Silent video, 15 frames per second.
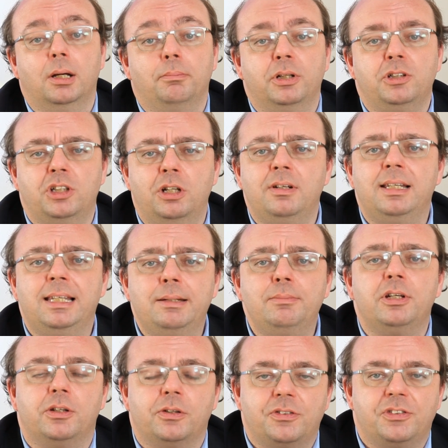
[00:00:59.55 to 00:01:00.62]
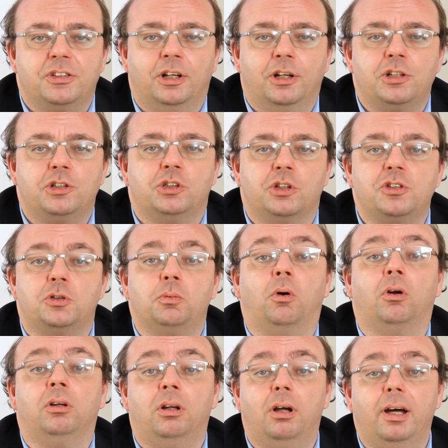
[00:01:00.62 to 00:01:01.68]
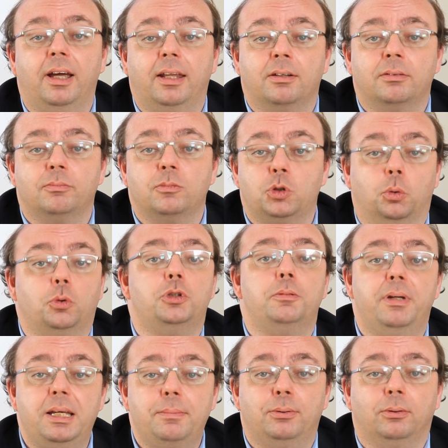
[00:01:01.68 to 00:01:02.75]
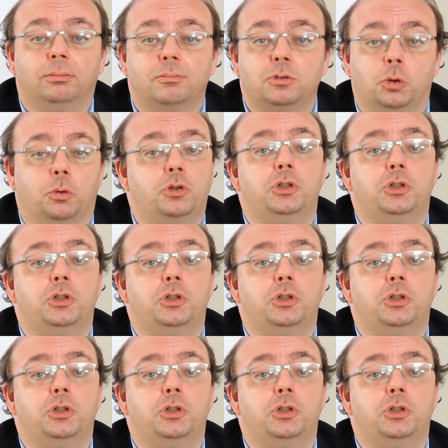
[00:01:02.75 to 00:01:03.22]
But don't limit your search just to online. Talk to people, talk to